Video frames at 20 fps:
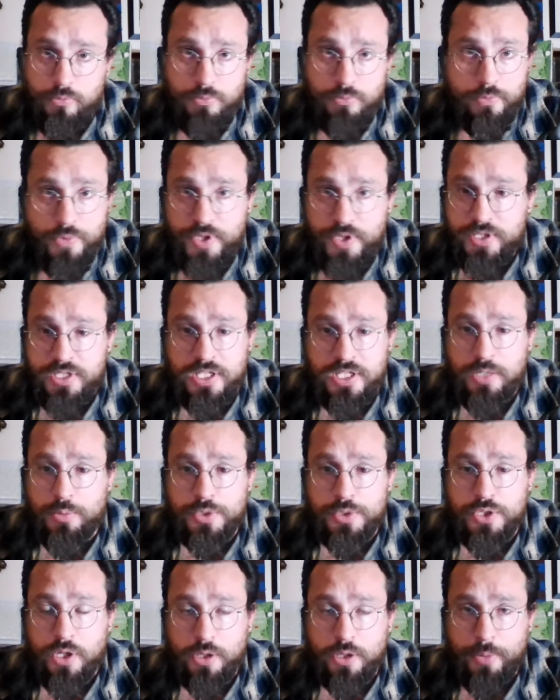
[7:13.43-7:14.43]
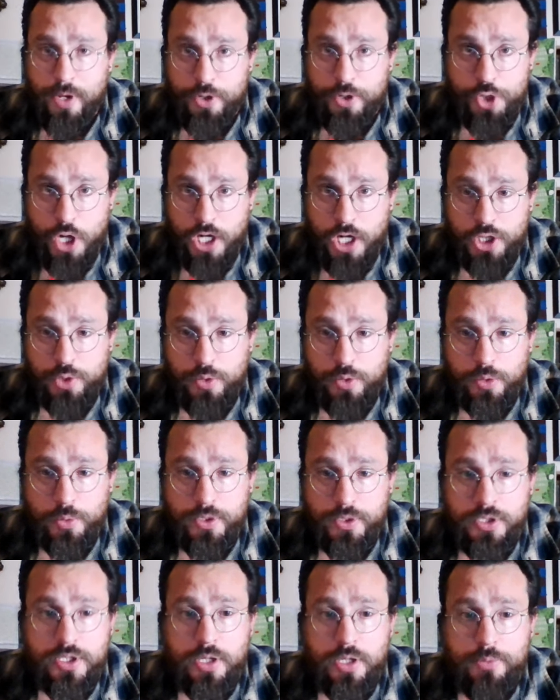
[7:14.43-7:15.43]
this team was all about Joshua
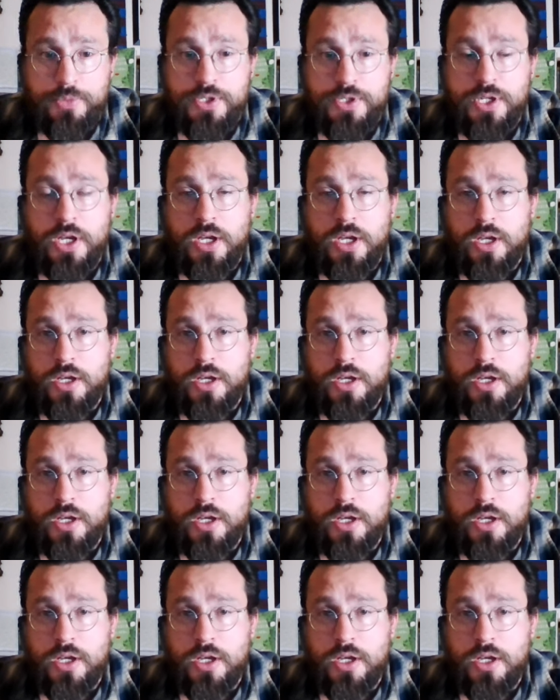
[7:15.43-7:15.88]
Williams.